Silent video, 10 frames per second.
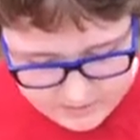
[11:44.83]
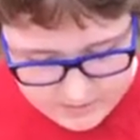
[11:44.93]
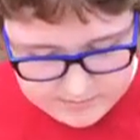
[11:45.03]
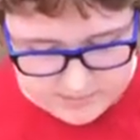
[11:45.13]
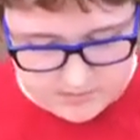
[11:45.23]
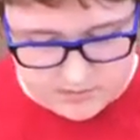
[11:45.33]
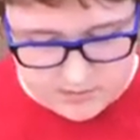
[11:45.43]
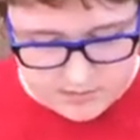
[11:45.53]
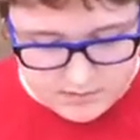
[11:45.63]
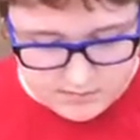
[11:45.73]
were able to
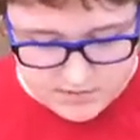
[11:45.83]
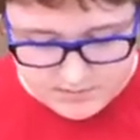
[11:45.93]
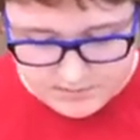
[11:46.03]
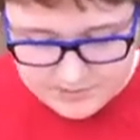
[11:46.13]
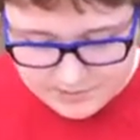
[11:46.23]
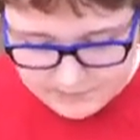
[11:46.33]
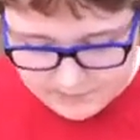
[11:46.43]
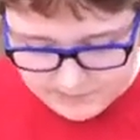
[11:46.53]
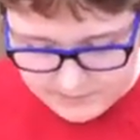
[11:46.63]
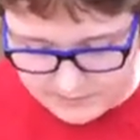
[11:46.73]
become part of
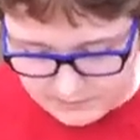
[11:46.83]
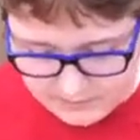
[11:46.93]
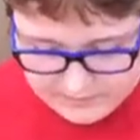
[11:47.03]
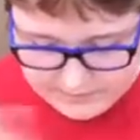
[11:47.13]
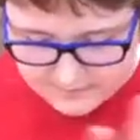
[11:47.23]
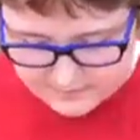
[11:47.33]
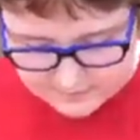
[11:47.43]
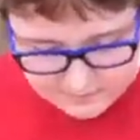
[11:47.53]
the middle class.